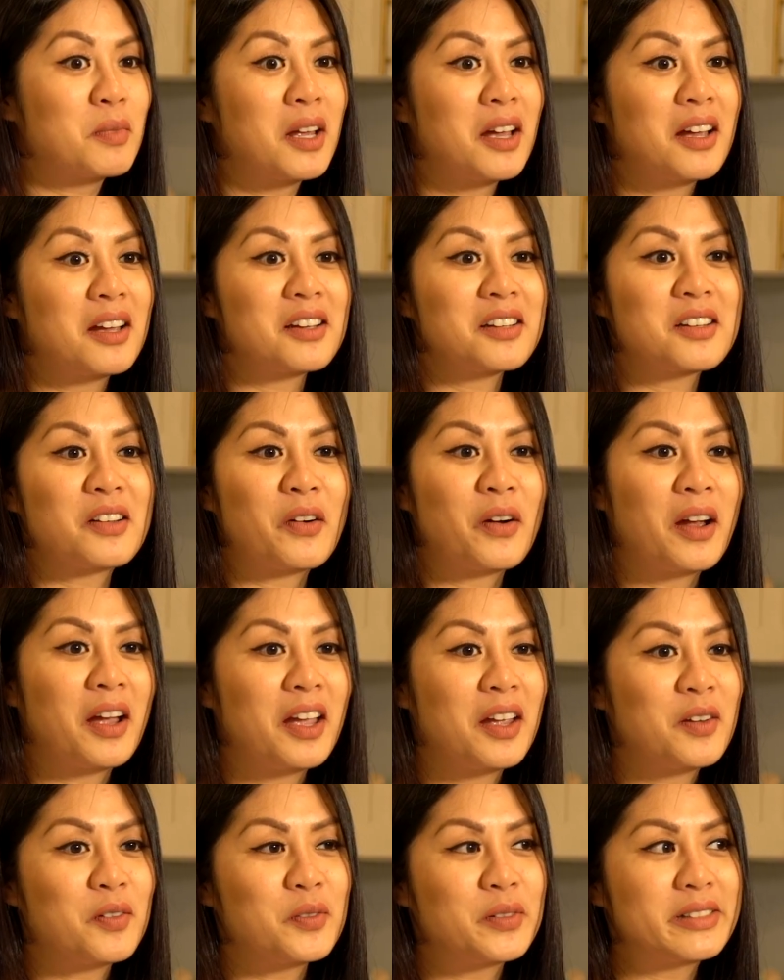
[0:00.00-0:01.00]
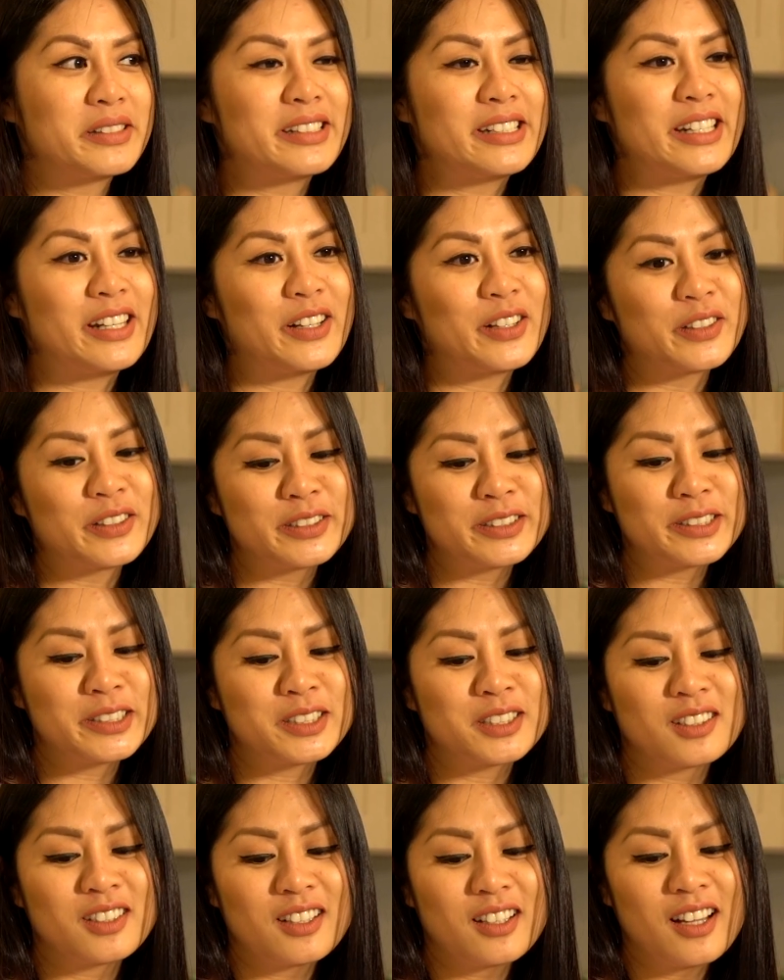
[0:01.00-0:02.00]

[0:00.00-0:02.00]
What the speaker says: not crying with tears.